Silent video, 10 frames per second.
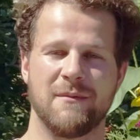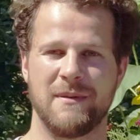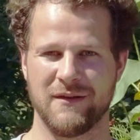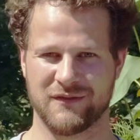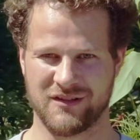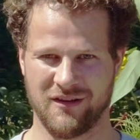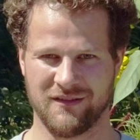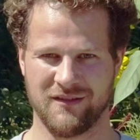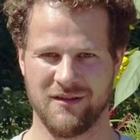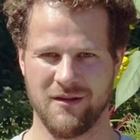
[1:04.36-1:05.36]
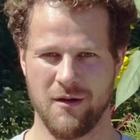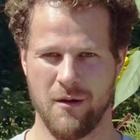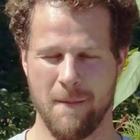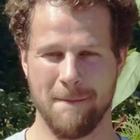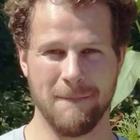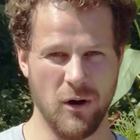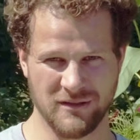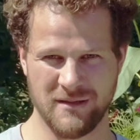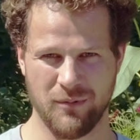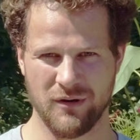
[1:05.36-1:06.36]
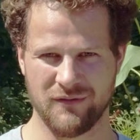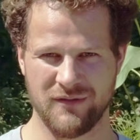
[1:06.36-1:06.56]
a bit of salt. Most important